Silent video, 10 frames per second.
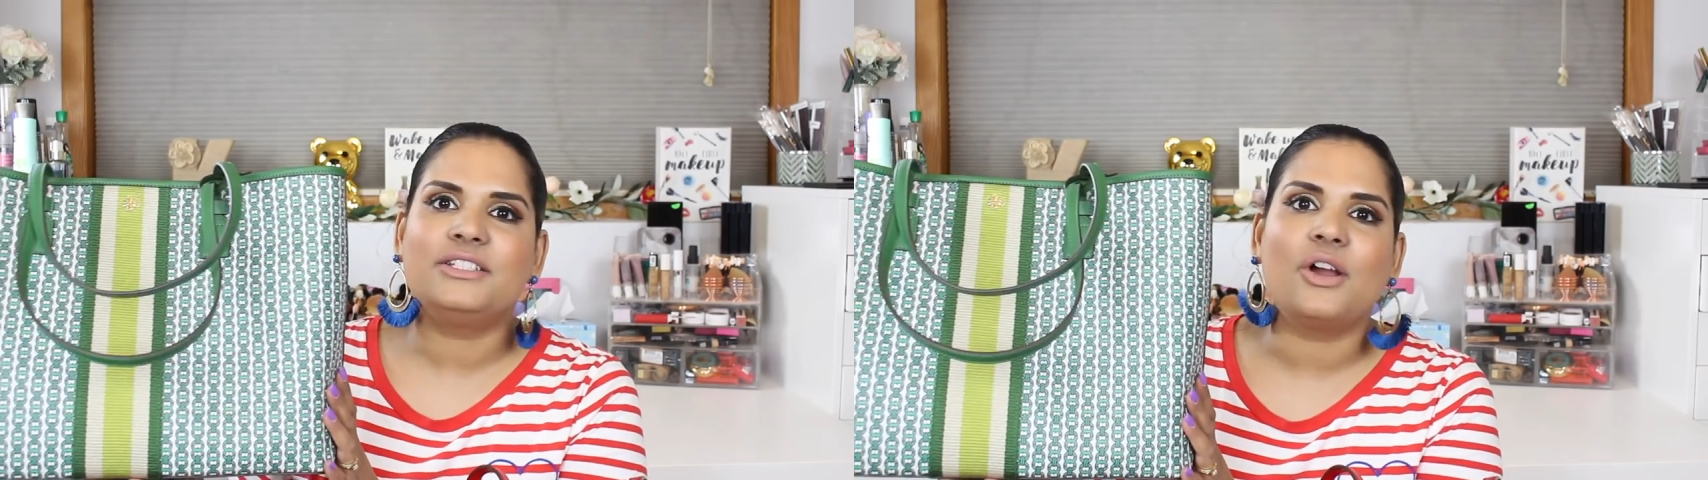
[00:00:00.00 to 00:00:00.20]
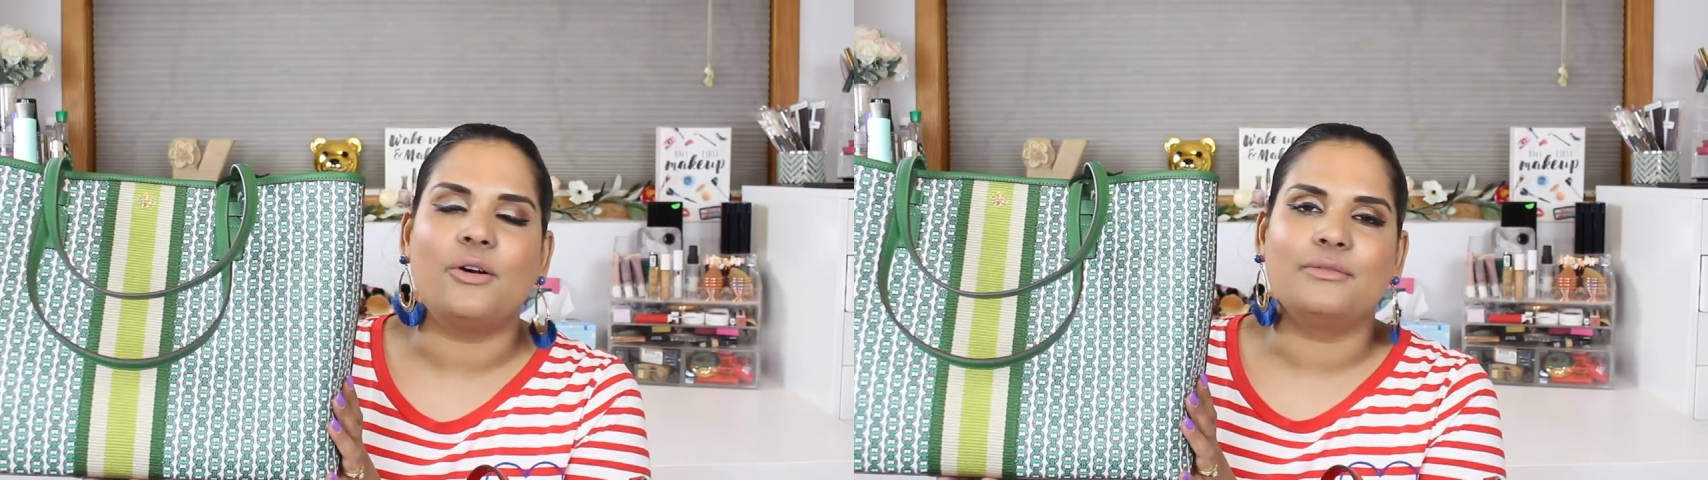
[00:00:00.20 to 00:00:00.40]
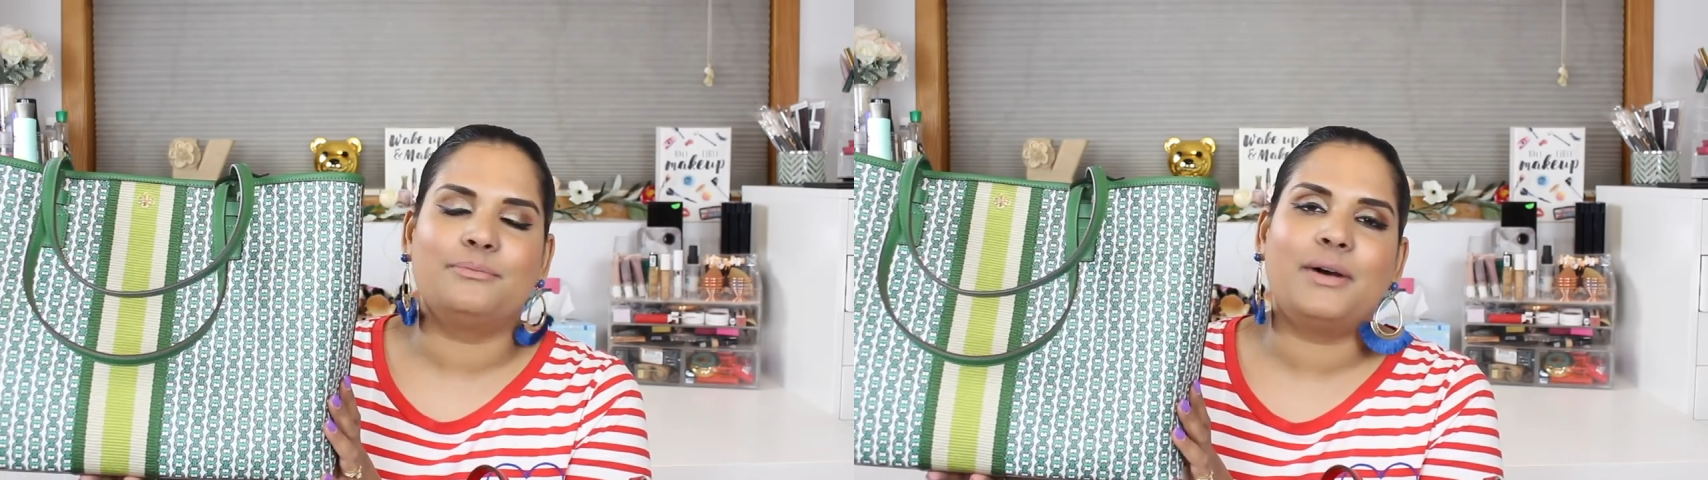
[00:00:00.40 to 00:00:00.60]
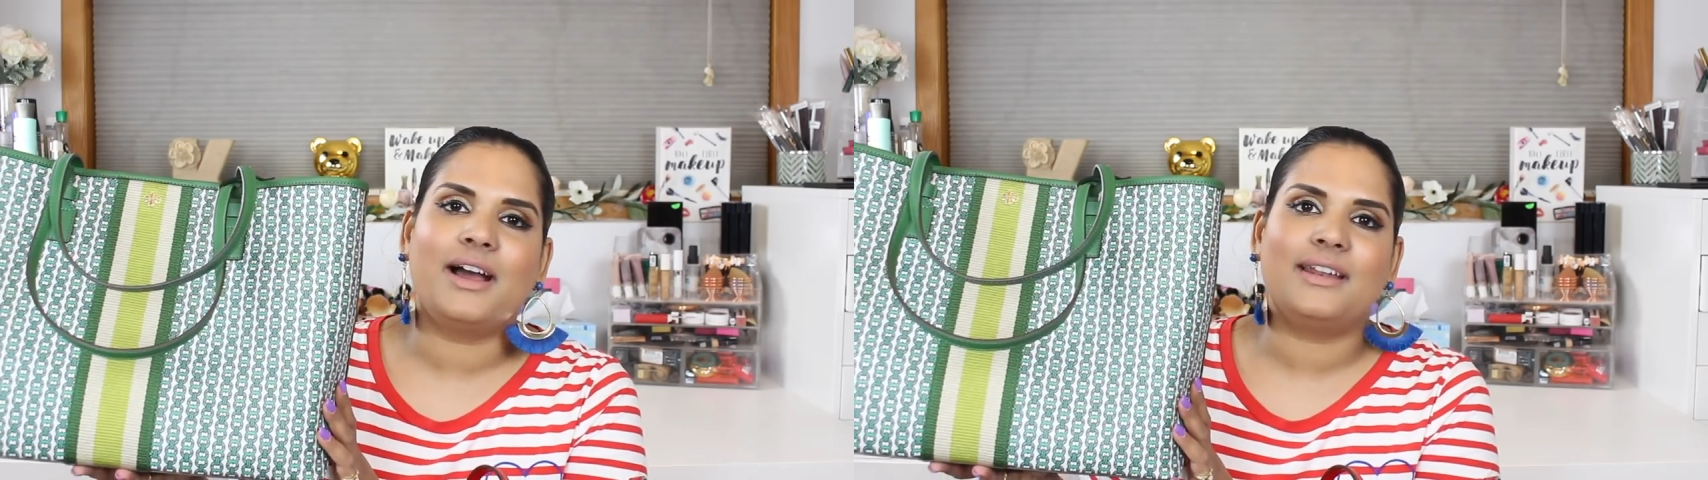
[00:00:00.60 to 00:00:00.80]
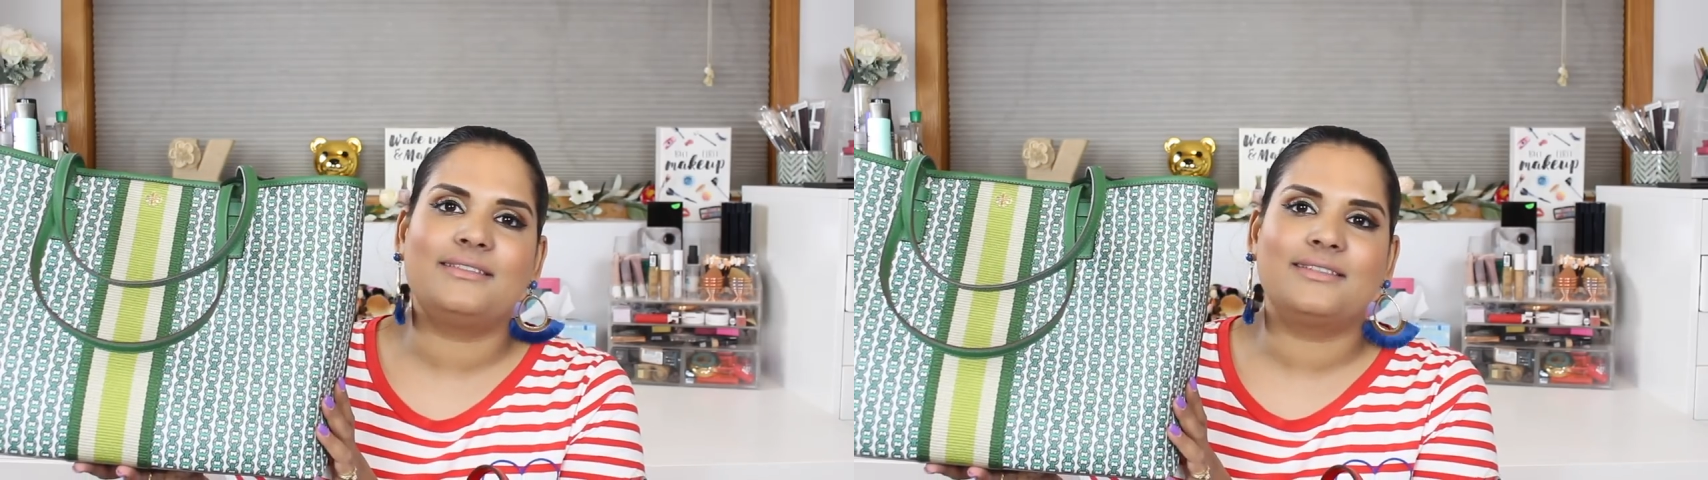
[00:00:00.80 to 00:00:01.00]
I don't.
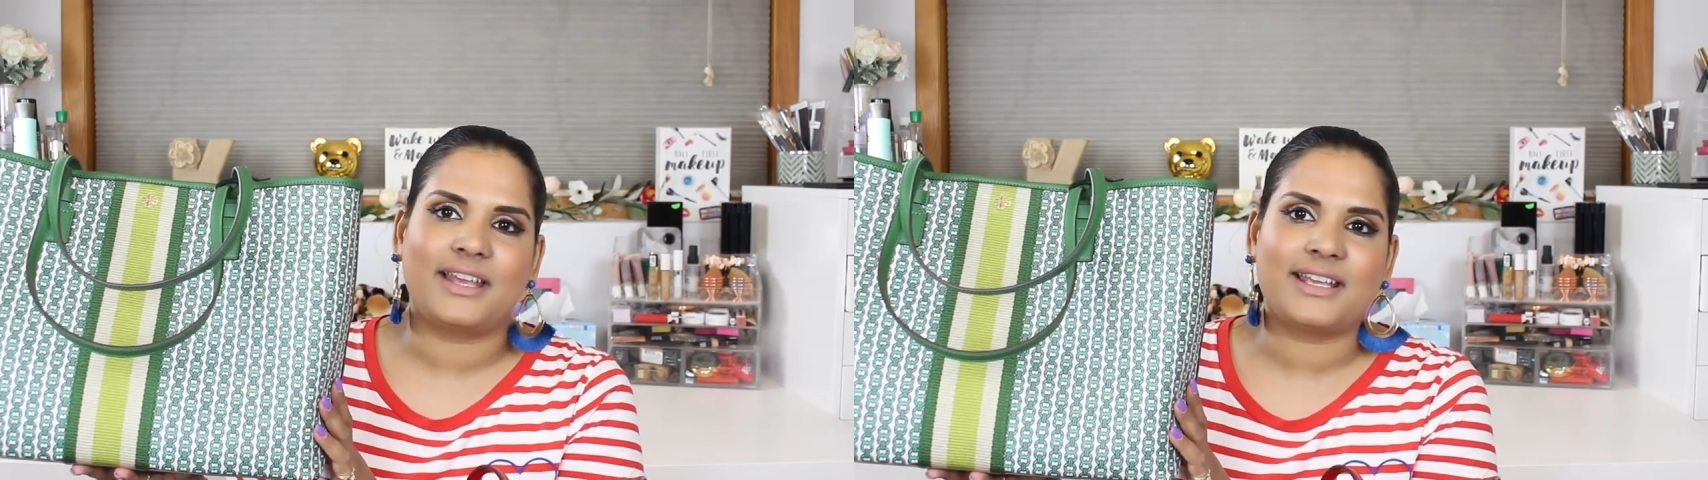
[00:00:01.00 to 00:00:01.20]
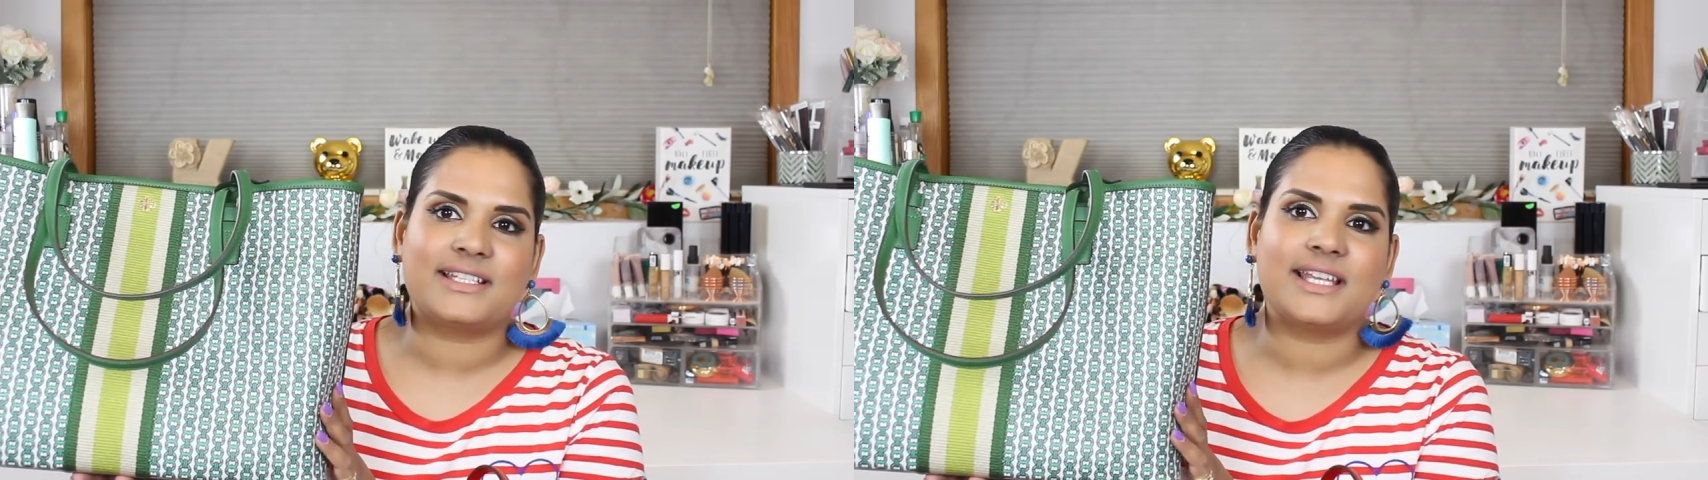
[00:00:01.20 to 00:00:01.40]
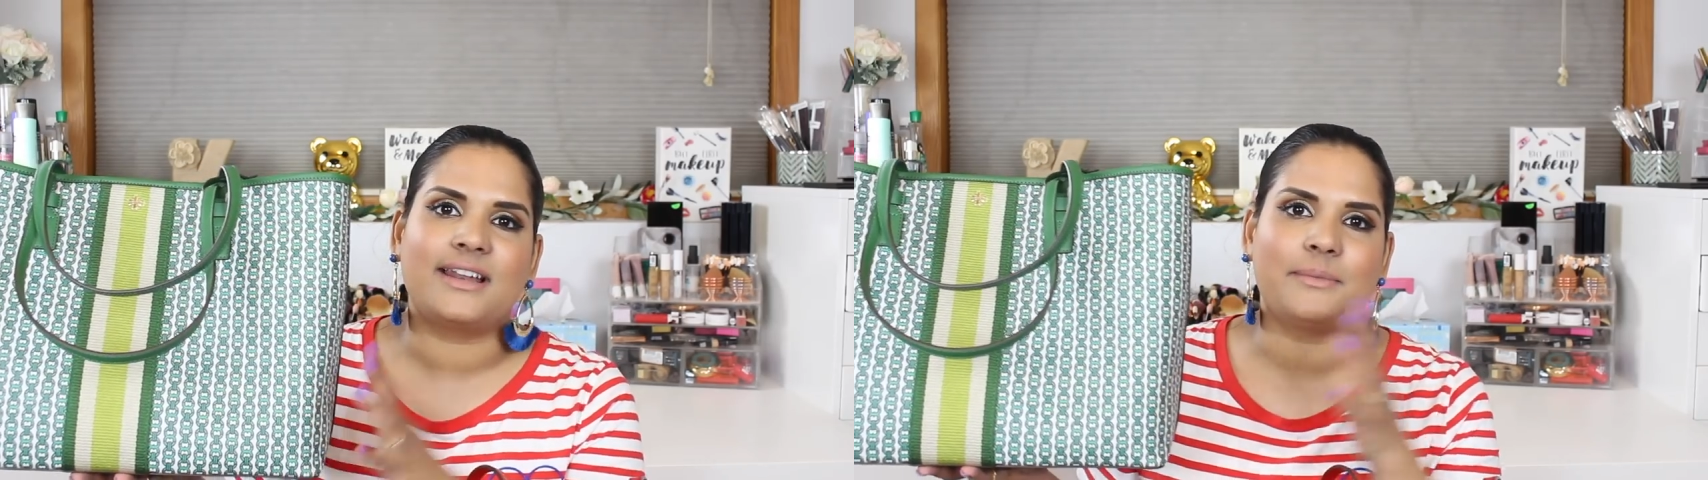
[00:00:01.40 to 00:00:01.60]
But like I said,